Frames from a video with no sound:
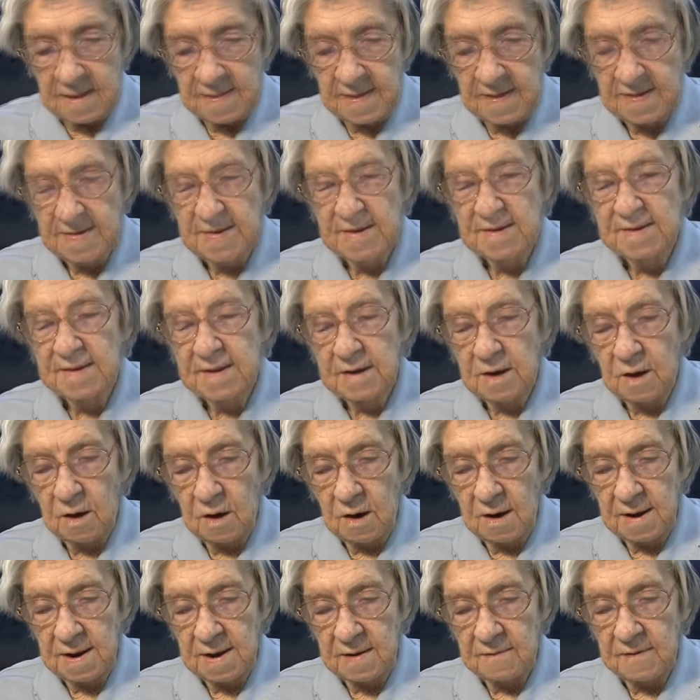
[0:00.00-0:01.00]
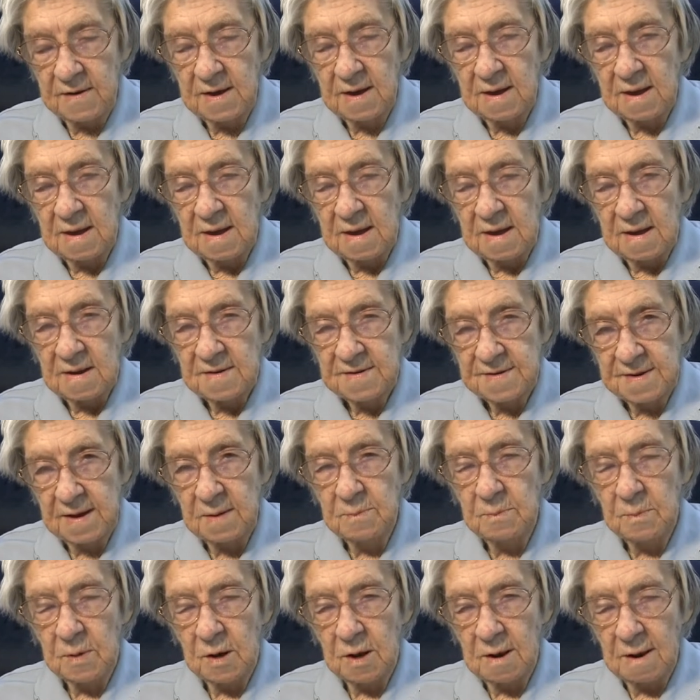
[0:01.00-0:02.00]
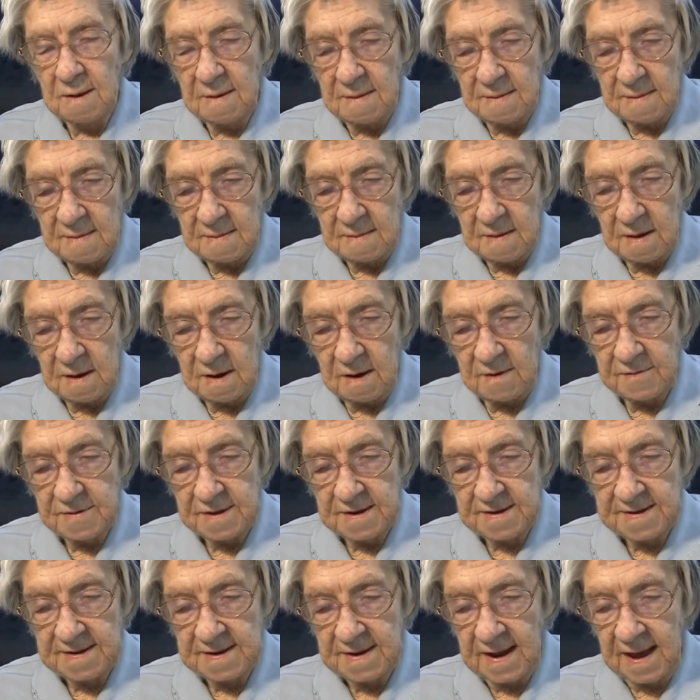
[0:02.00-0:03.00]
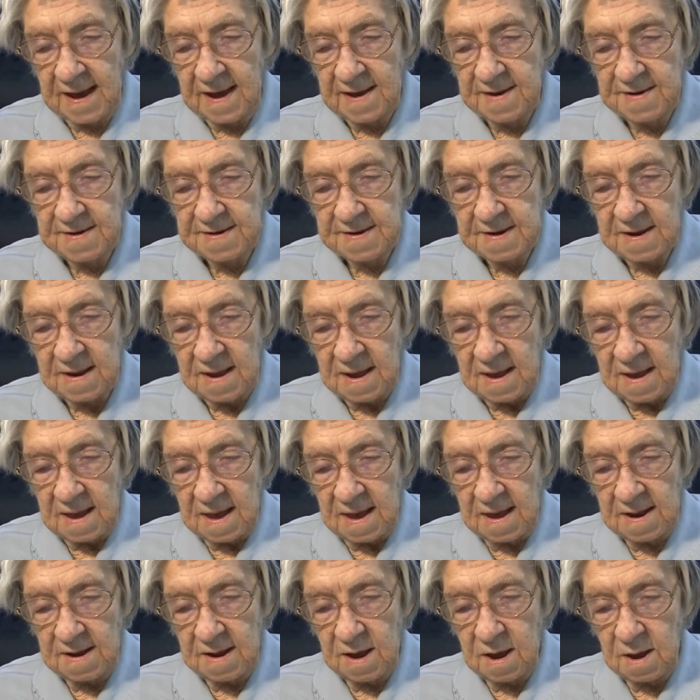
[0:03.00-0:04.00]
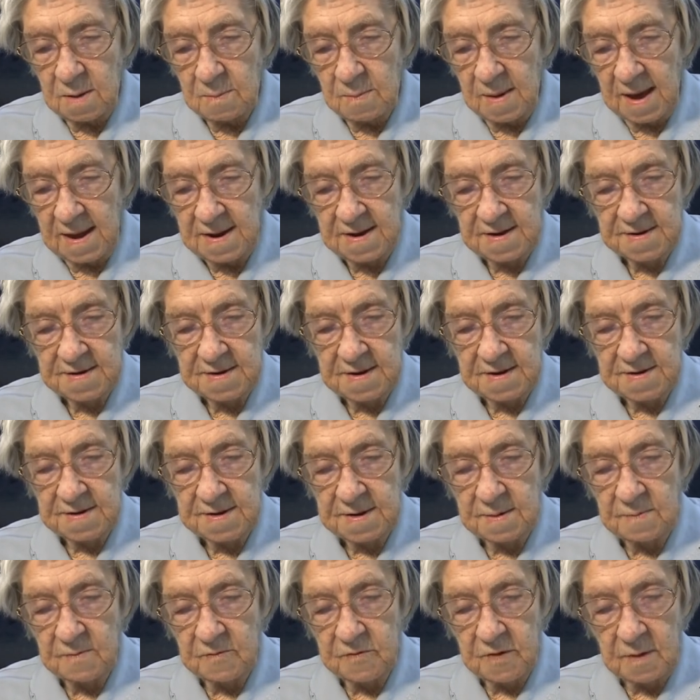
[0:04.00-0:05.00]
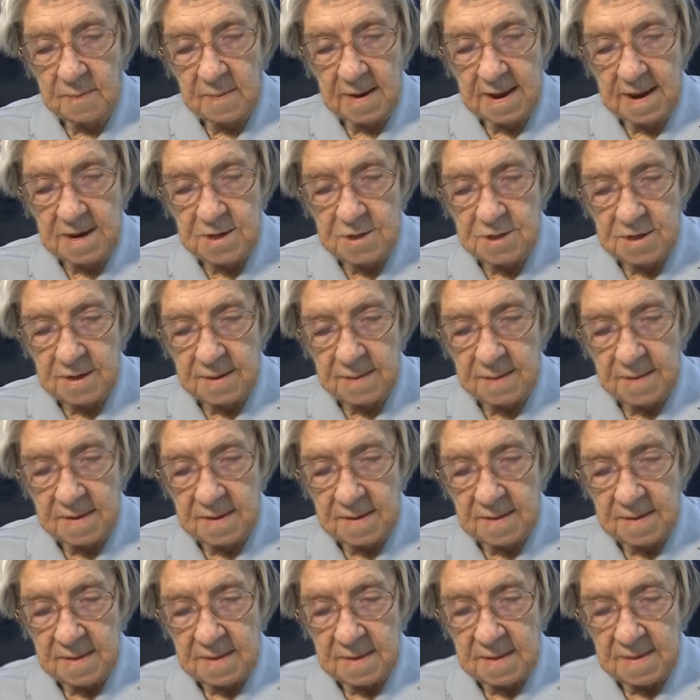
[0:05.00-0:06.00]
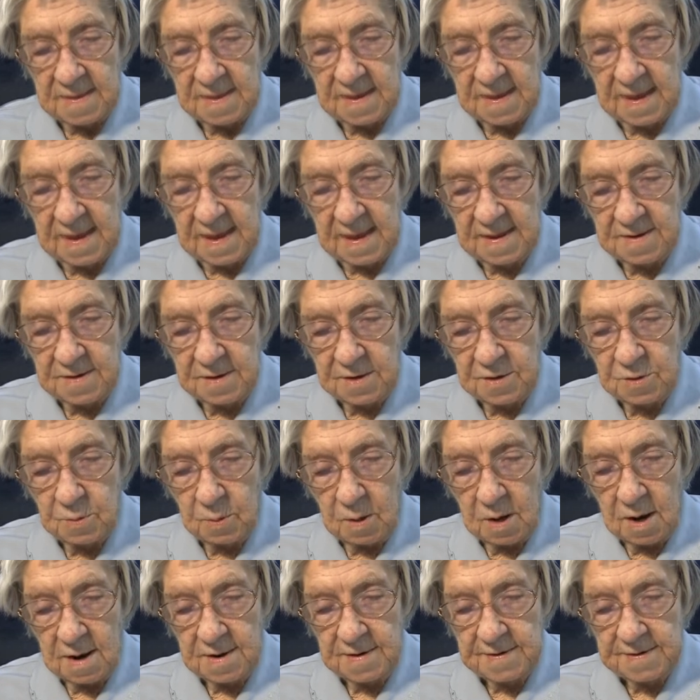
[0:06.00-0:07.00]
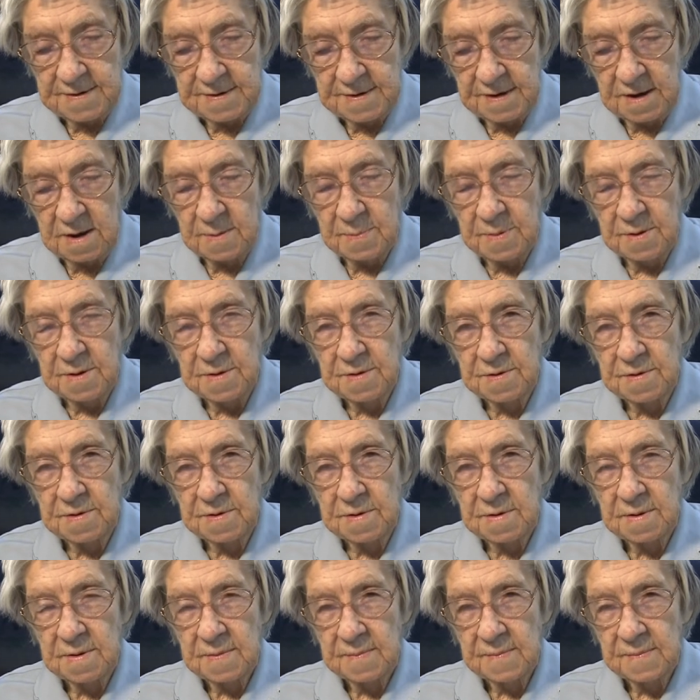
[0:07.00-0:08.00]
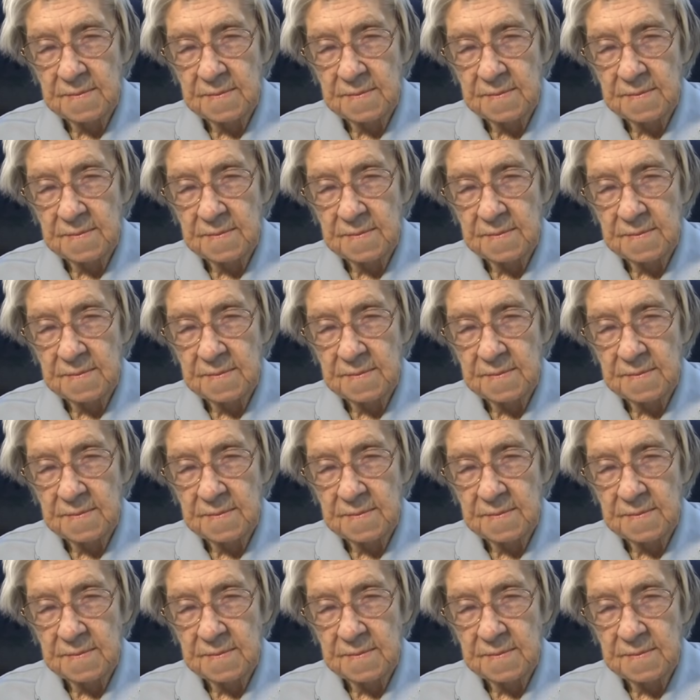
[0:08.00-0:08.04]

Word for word: This is a kind of a symbol of the snakes in Hermeticism from Egypt, the intertwined serpents,